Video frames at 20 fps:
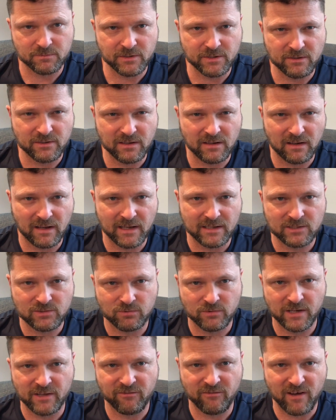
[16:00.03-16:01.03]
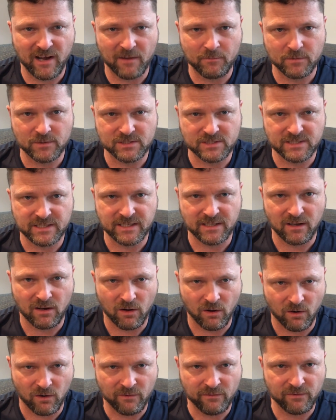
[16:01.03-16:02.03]
you get like 25%
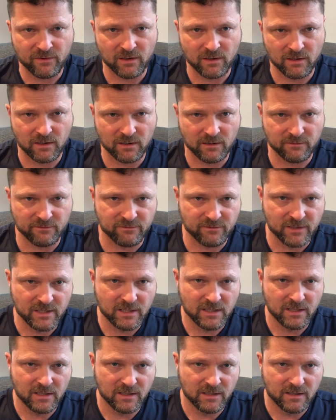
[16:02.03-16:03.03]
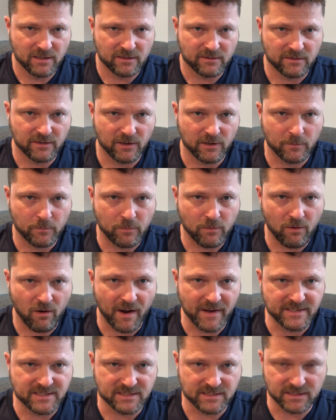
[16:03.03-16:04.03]
off of their
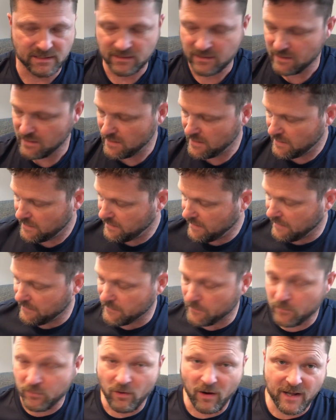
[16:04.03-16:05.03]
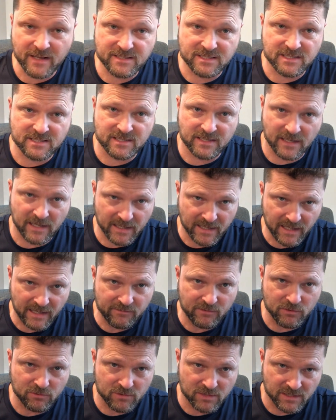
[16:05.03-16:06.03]
pricing. Now, the prices that I
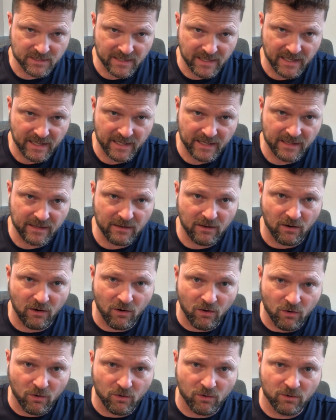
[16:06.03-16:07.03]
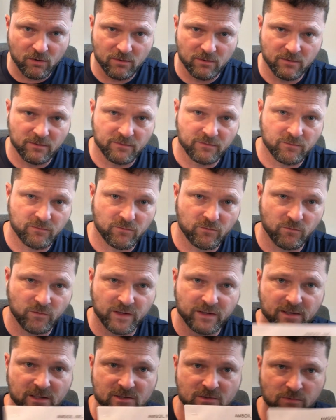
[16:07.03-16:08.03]
gave you today are
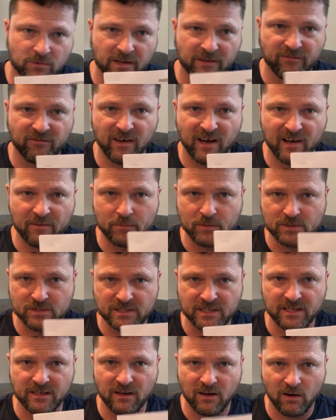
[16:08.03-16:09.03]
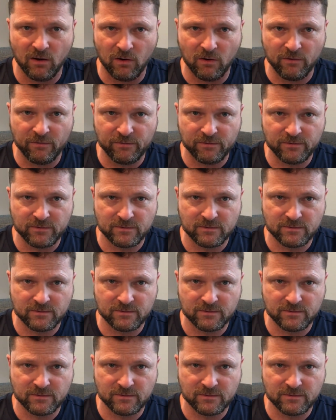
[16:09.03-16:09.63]
with the 25% off.